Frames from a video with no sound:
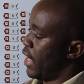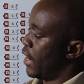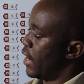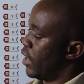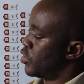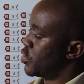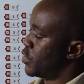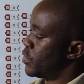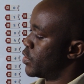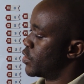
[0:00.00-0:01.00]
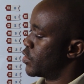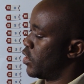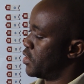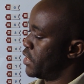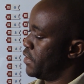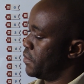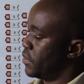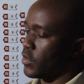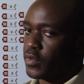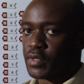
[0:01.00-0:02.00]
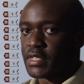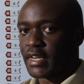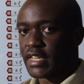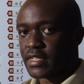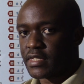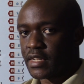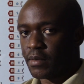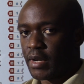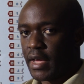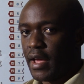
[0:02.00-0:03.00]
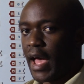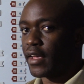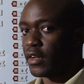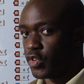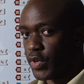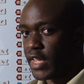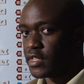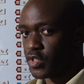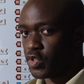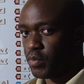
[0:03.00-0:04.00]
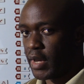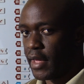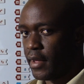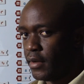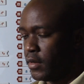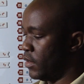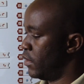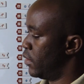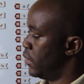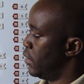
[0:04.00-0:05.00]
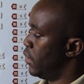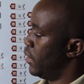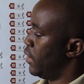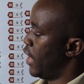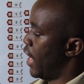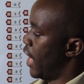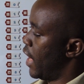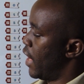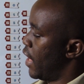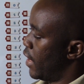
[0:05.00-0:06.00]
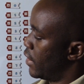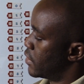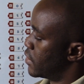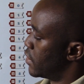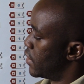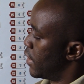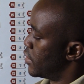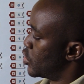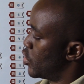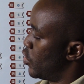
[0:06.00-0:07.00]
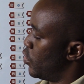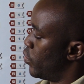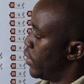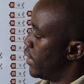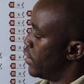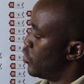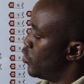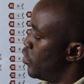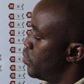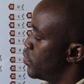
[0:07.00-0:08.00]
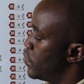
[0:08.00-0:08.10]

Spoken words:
And I'll choose Scottie, who's an existing player. I can create a new player. And let's go, we're in Europe.